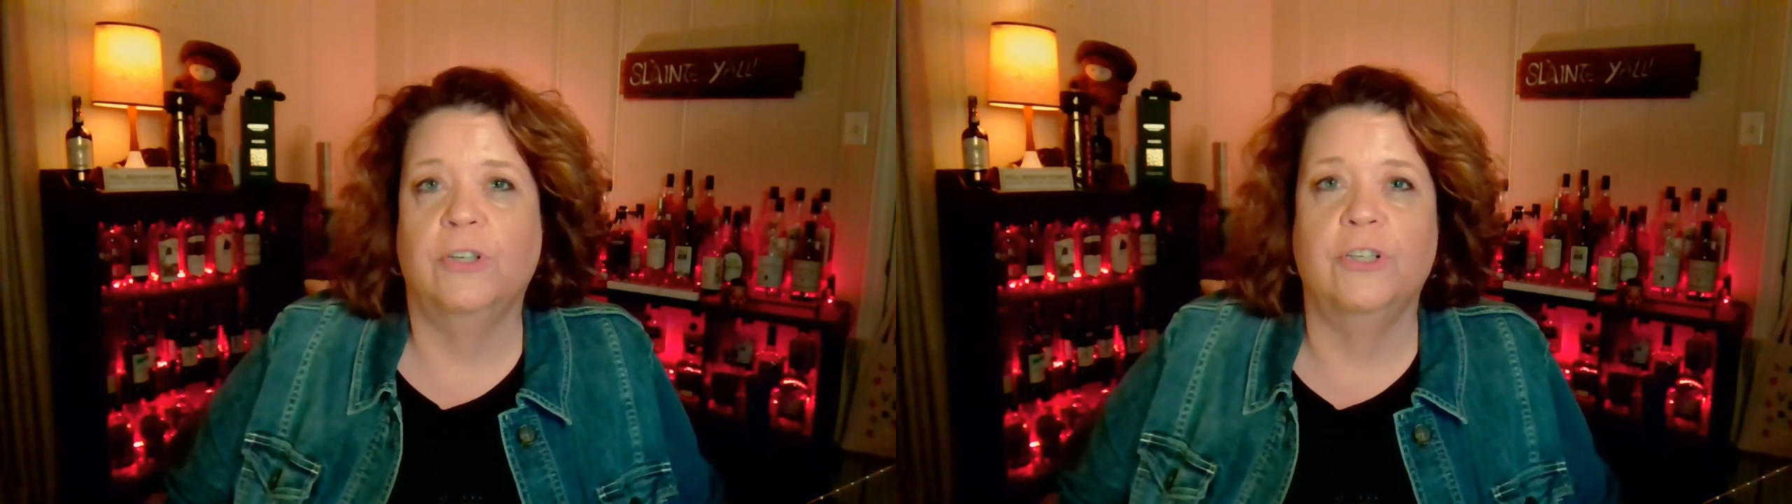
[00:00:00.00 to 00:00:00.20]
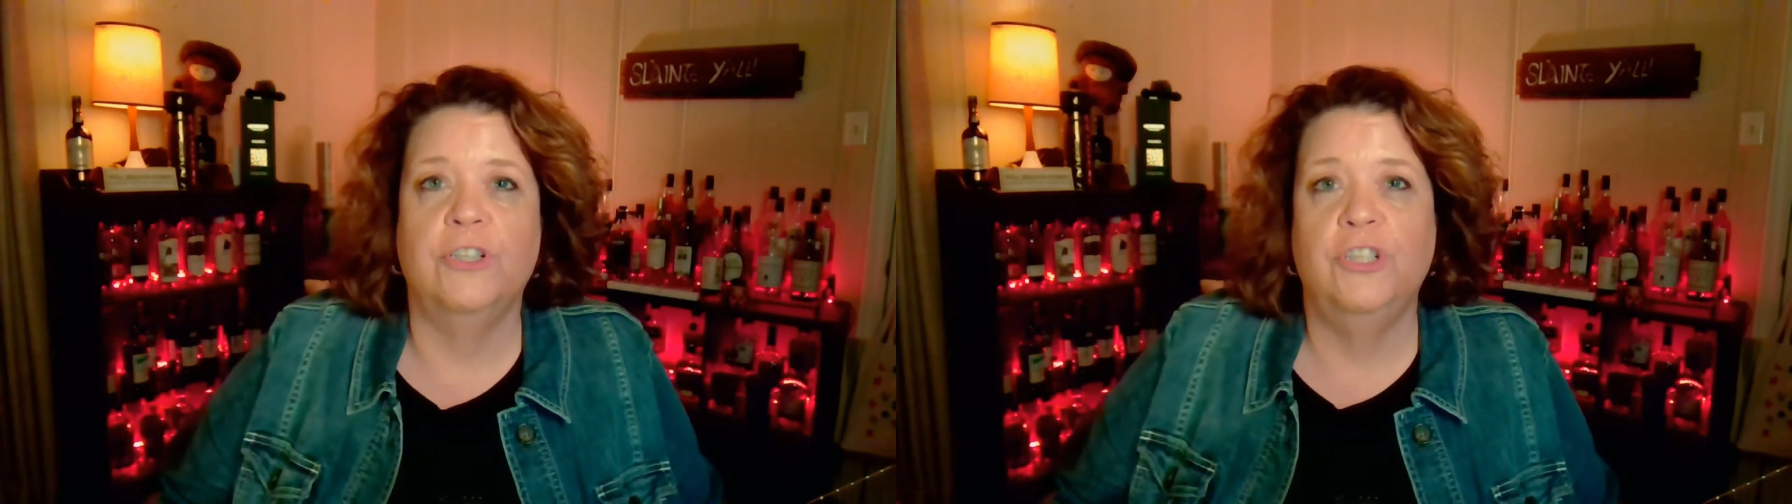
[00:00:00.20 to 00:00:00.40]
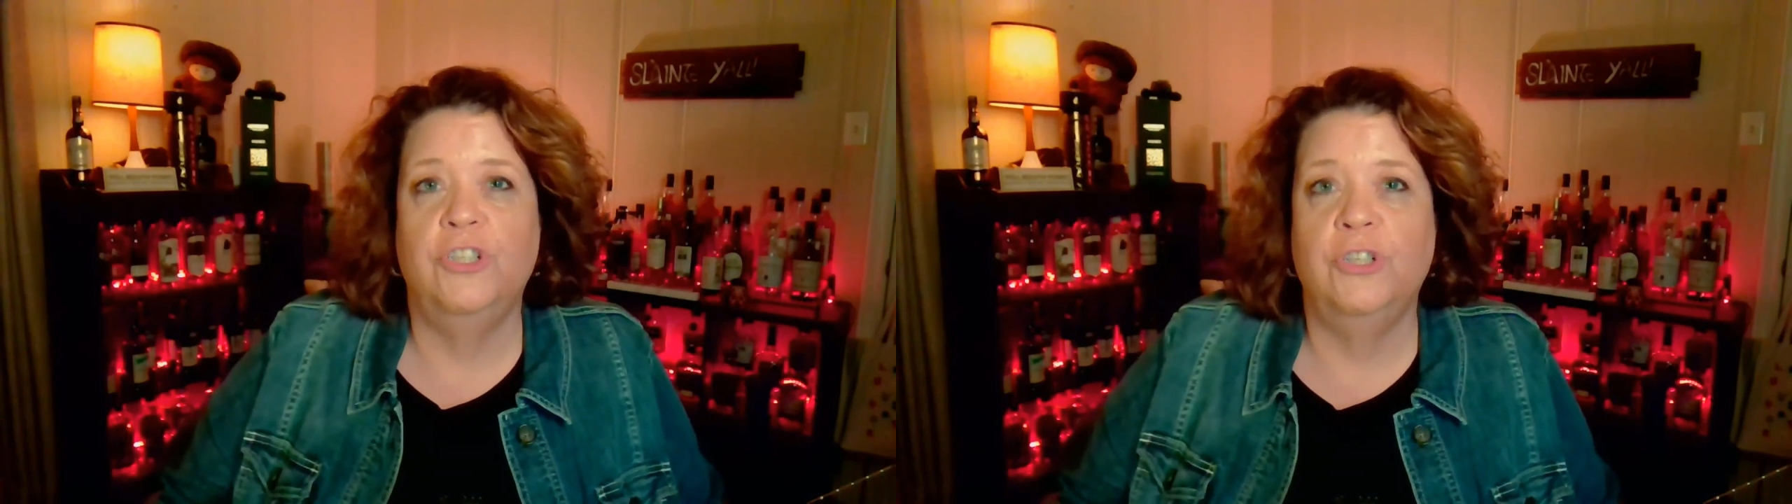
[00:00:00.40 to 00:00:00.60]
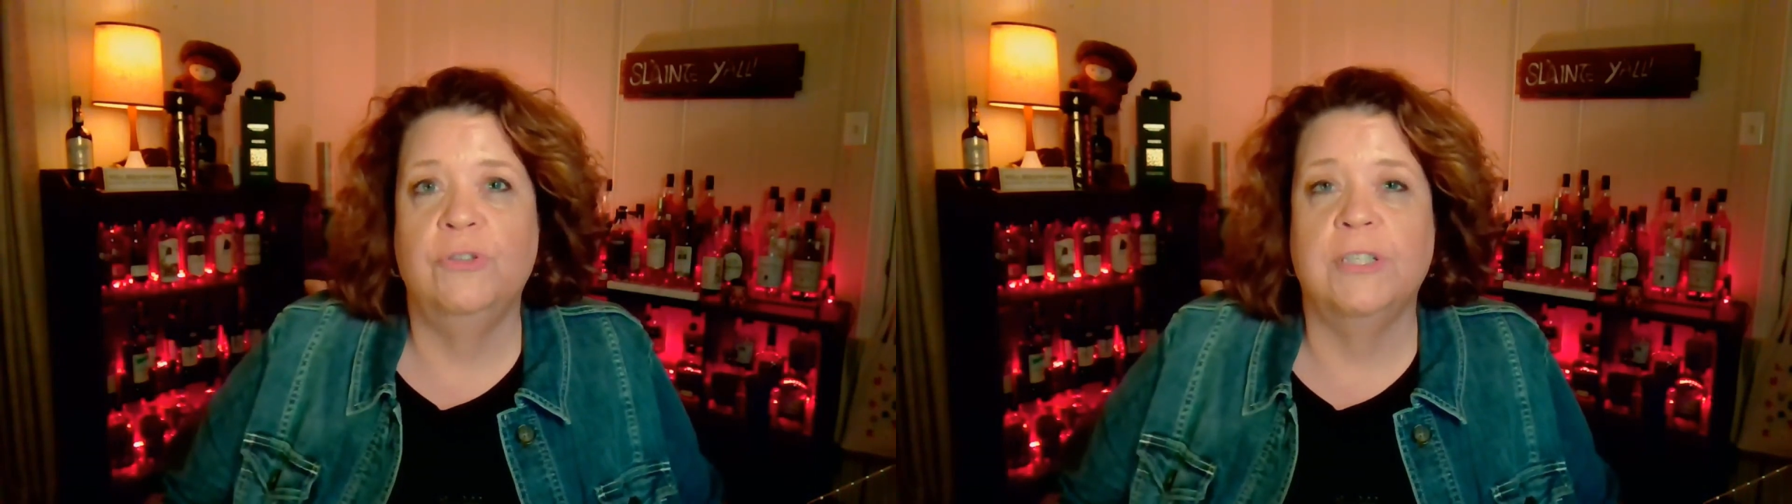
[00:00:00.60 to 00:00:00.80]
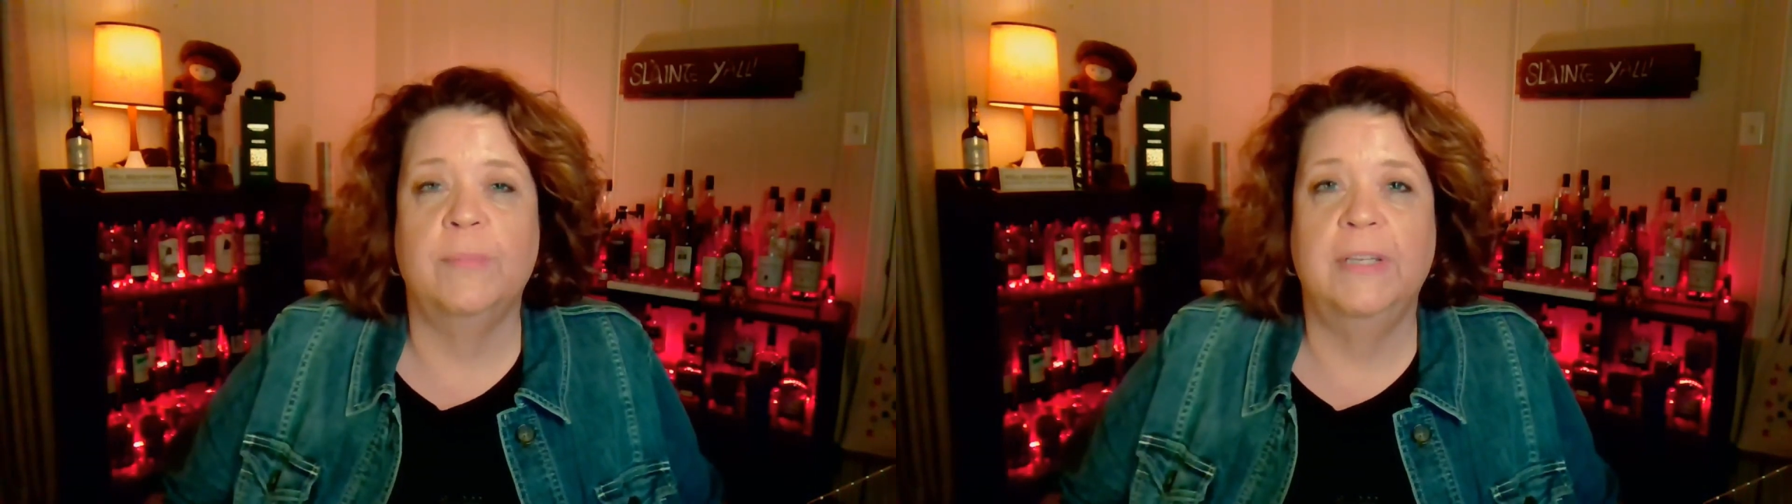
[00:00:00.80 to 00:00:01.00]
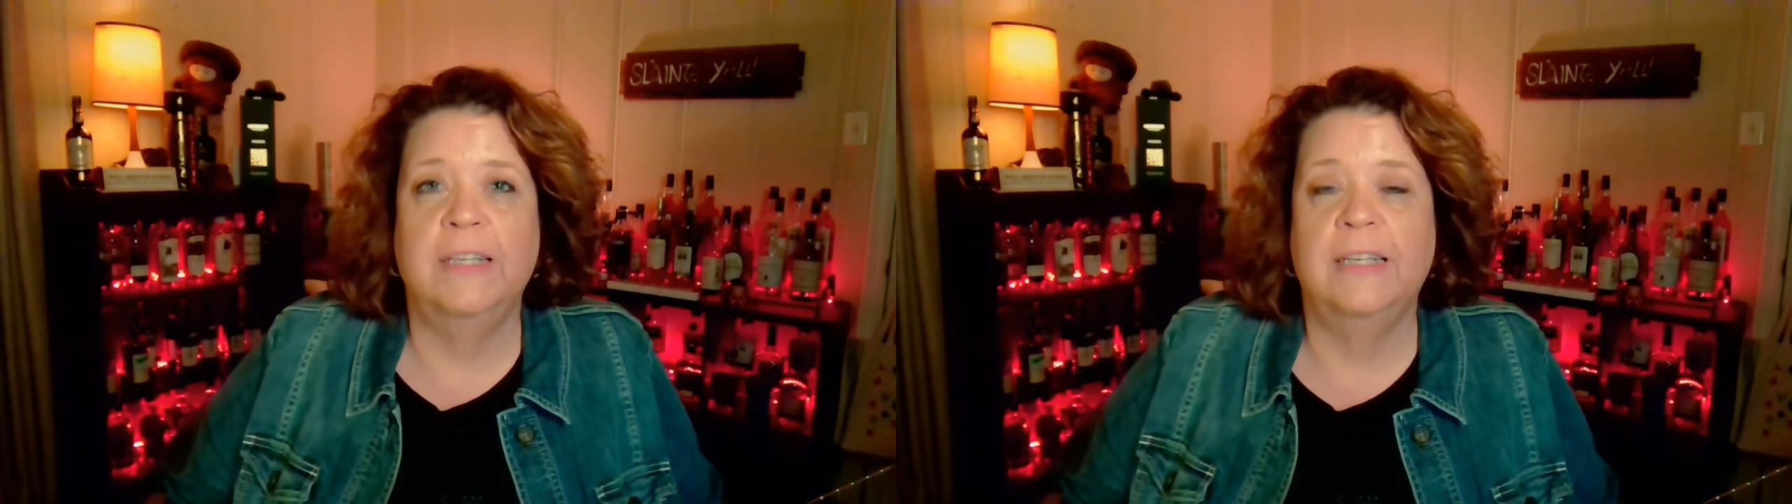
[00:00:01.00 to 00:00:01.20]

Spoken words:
Did you do something